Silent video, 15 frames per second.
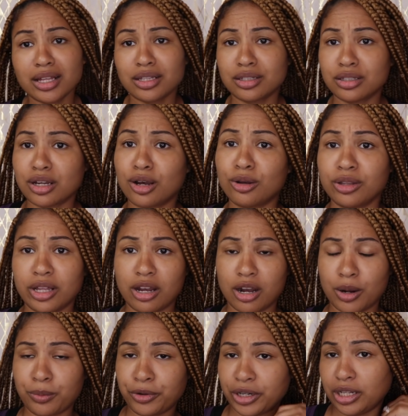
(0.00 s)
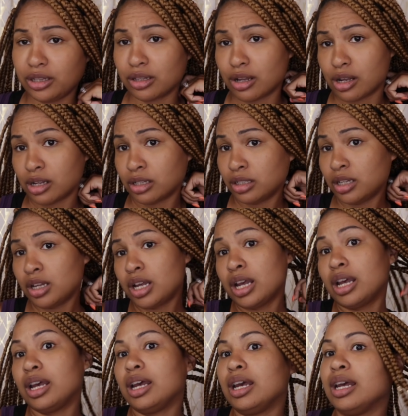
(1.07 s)
So they are pretty long,
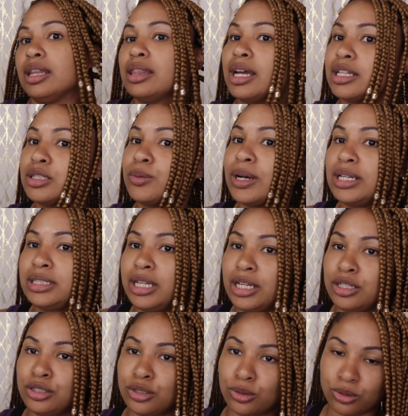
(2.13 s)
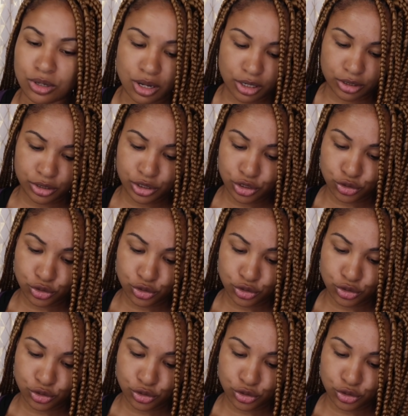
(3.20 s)
and that's why it takes so long to